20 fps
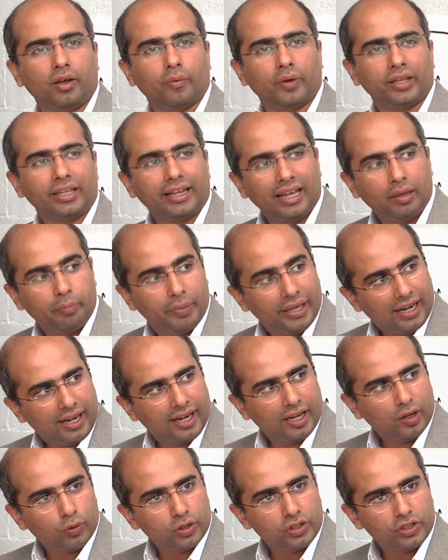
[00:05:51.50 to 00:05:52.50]
with an
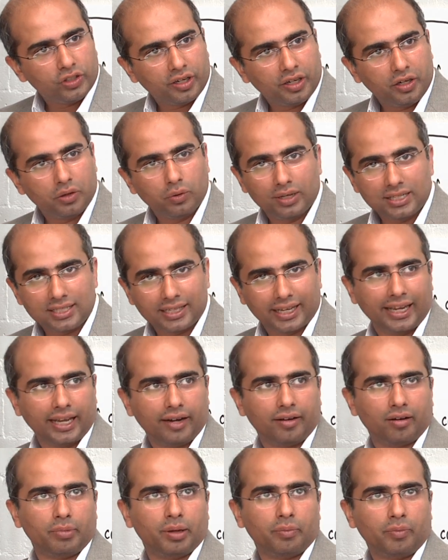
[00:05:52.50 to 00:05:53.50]
API, what you can do is,
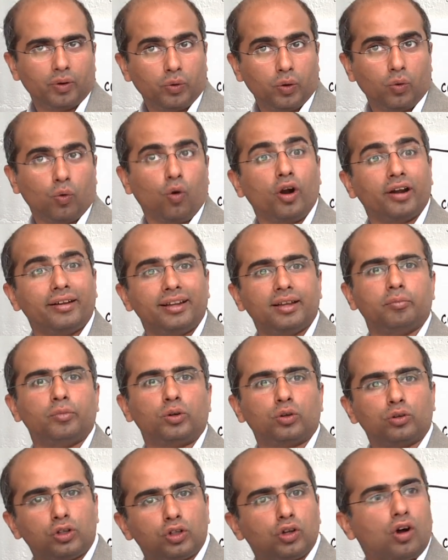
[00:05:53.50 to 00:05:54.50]
again, remember, we want them
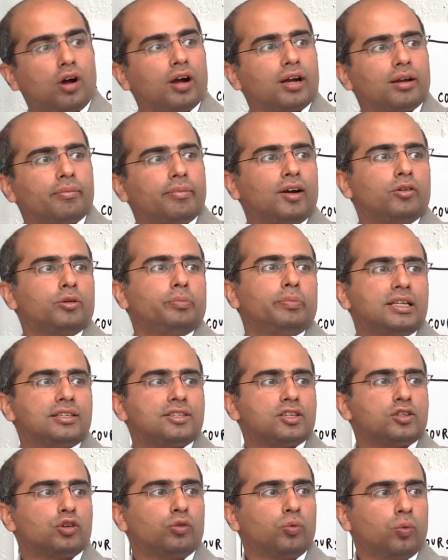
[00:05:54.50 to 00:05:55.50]
to talk about
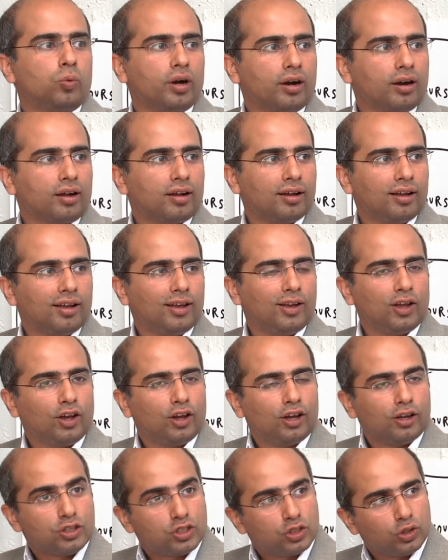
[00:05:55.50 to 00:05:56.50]
pieces of work.
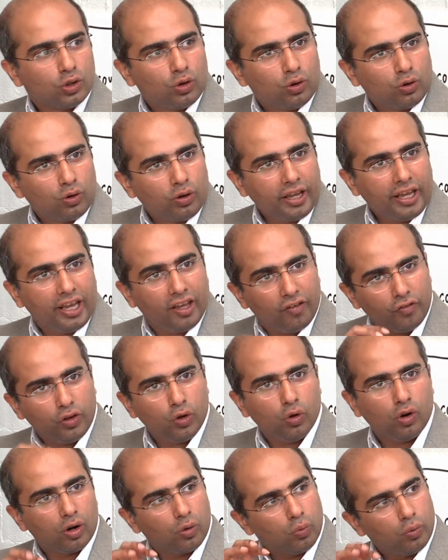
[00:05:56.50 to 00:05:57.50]
So if
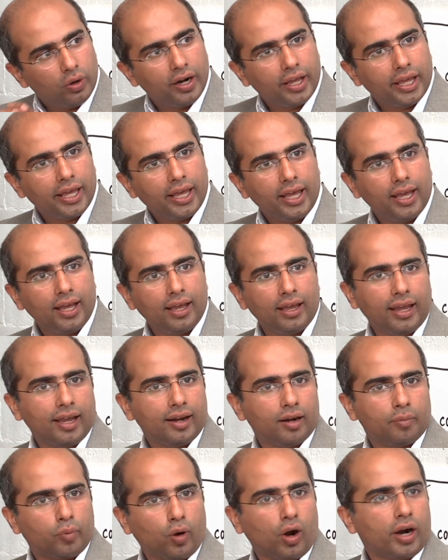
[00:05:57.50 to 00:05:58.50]
you are working
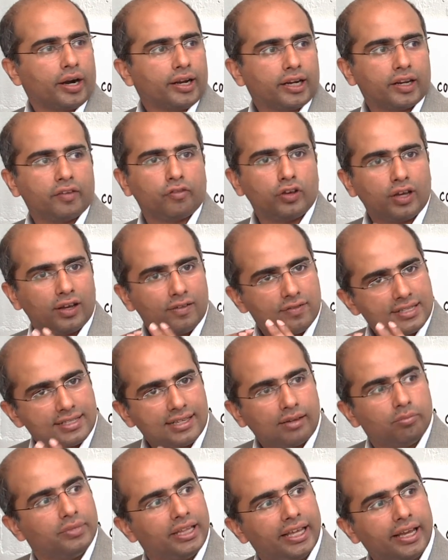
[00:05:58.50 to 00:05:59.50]
in a product, if you have
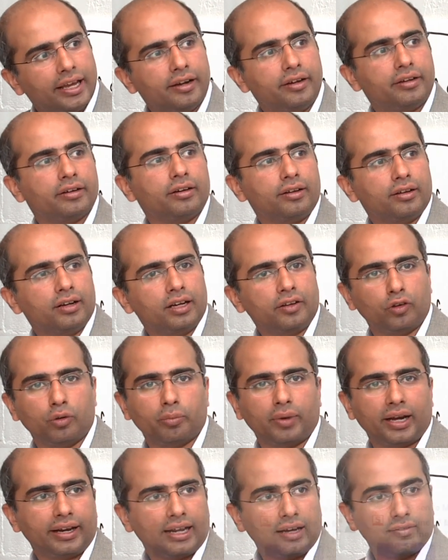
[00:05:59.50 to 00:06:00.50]
something internally, you
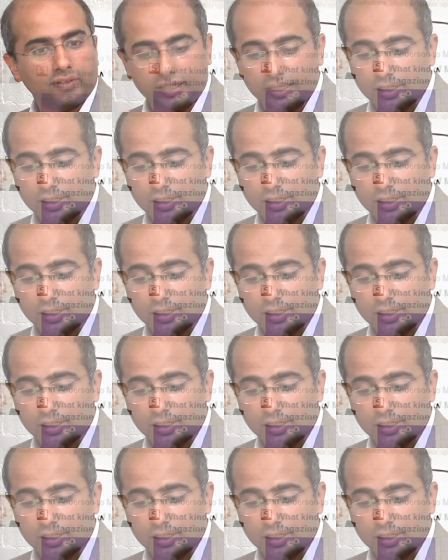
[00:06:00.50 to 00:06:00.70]
might have a